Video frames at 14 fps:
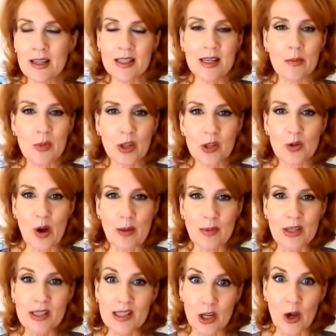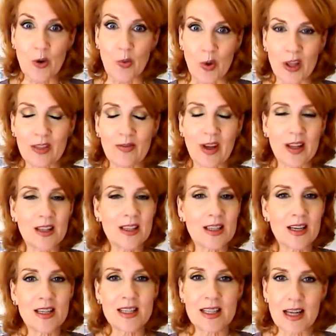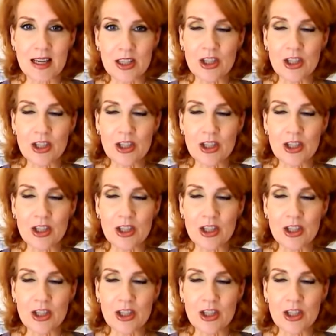some of the trappings that go with Valentine's Day.